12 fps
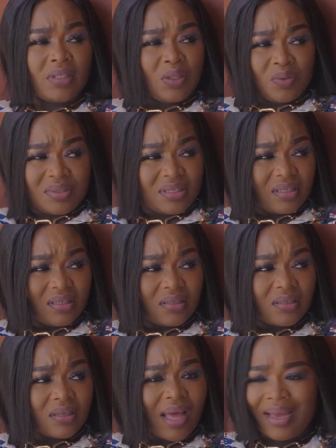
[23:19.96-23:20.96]
Lucy,
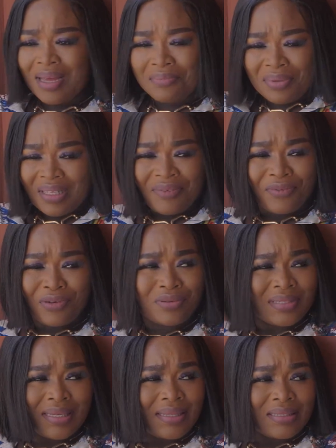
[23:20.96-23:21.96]
I can't believe you
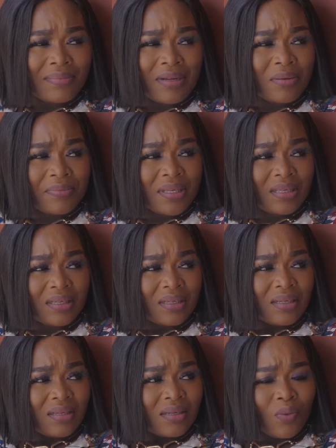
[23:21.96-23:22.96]
could say this about me.
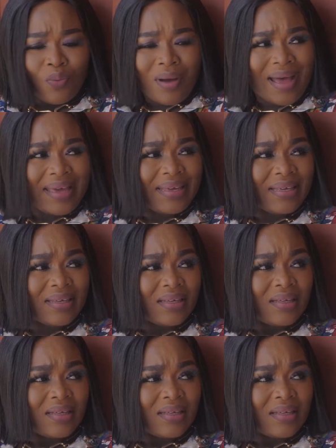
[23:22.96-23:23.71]
Why?